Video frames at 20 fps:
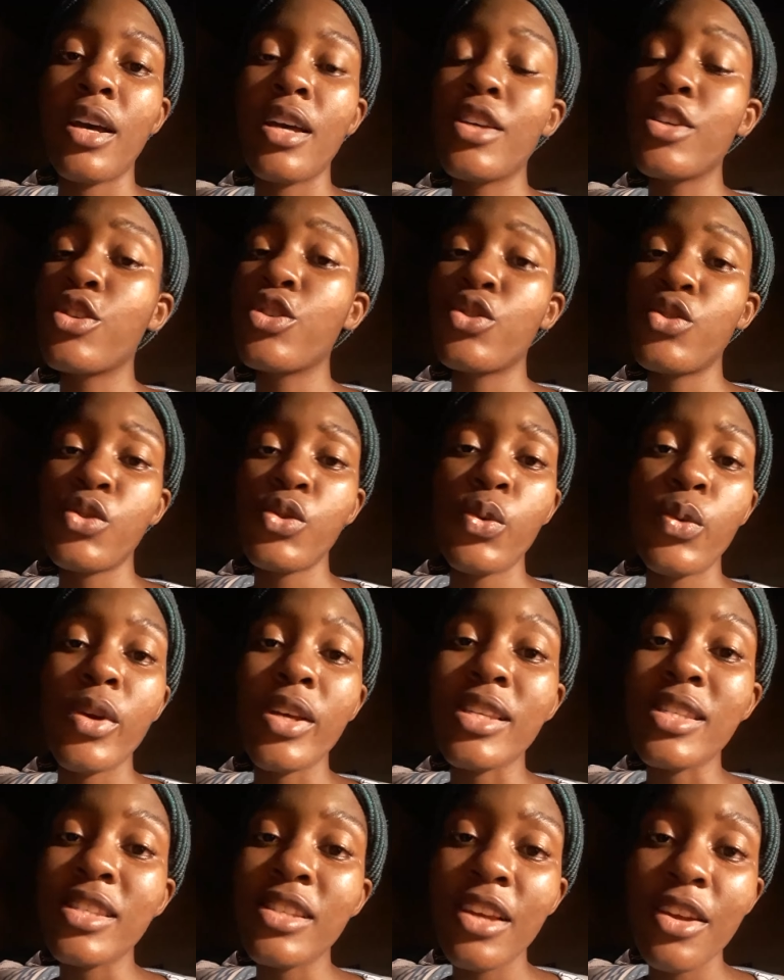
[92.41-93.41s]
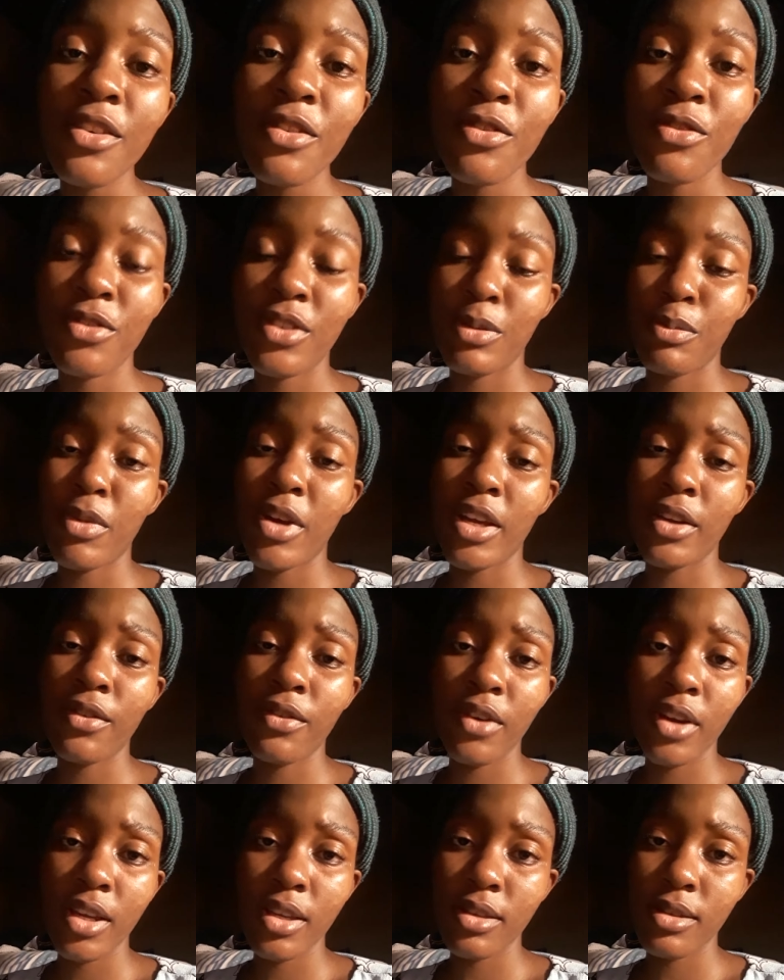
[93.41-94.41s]
It's true, we are saved by
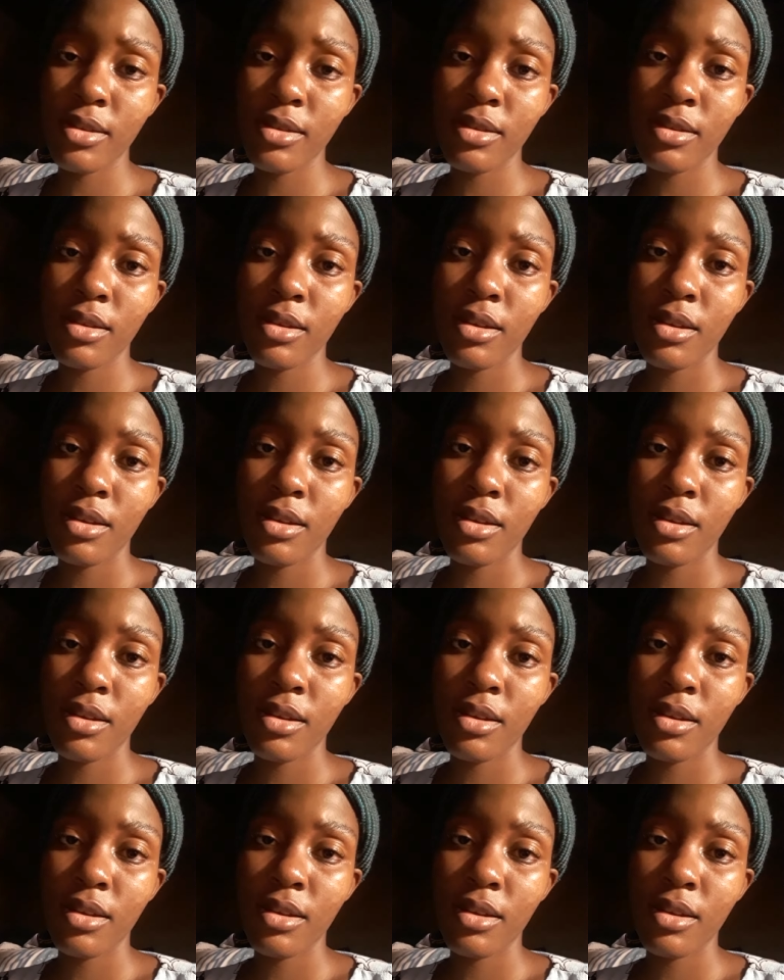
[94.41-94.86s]
grace.